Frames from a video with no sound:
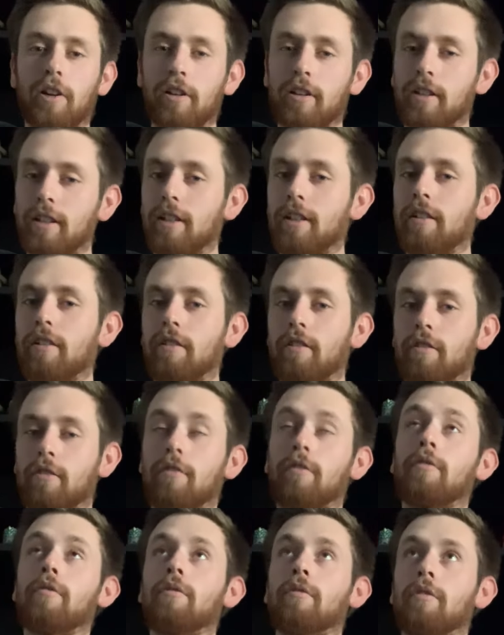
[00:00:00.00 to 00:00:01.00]
least,
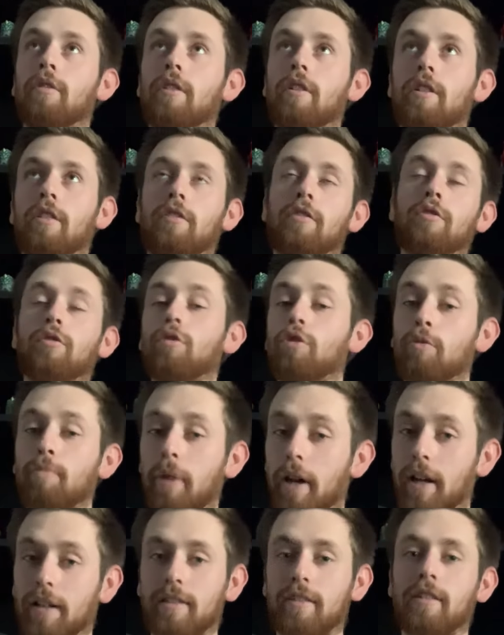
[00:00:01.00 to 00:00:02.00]
to do your
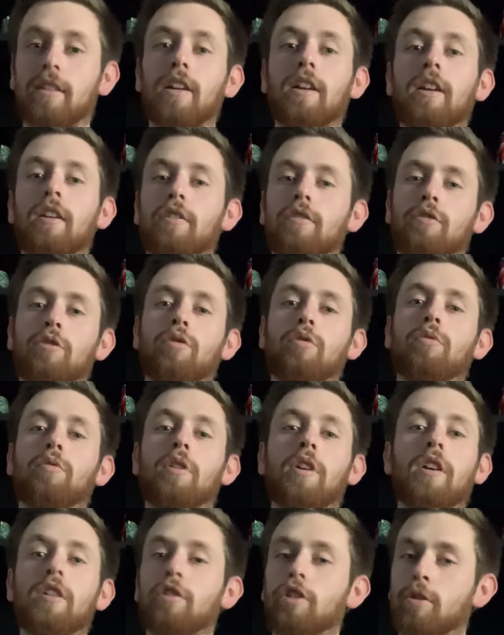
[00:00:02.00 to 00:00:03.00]
best. So
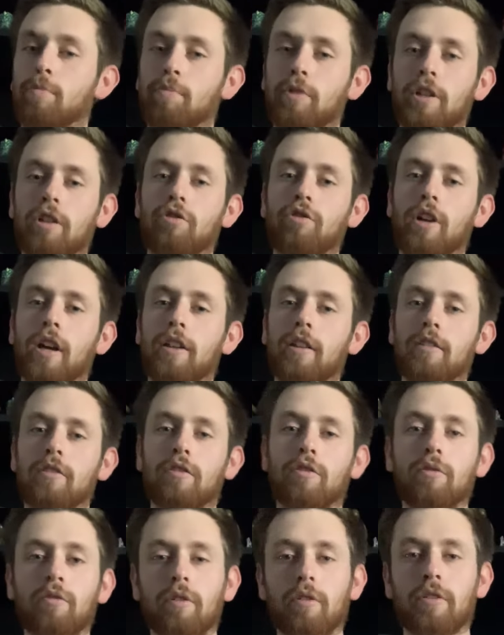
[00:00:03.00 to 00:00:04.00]
just please try these
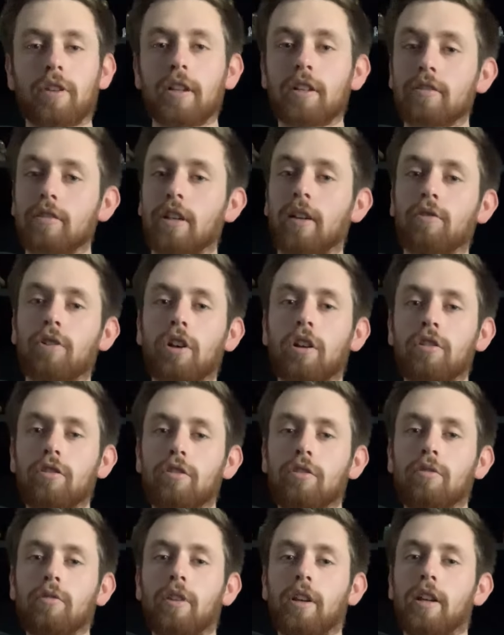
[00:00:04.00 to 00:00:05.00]
new little things that I've taught
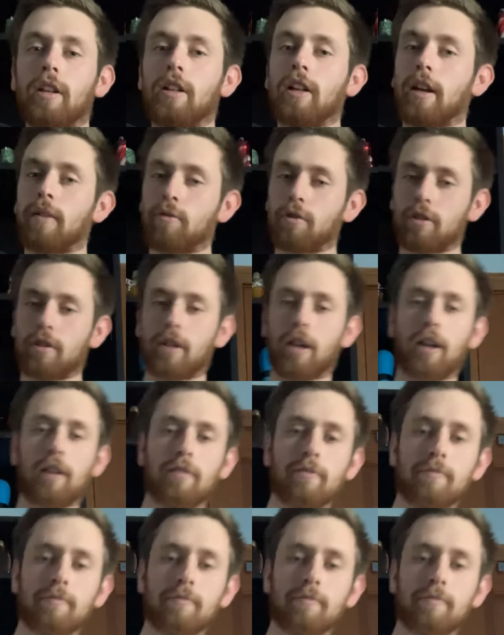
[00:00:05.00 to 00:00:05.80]
you, and have a good day.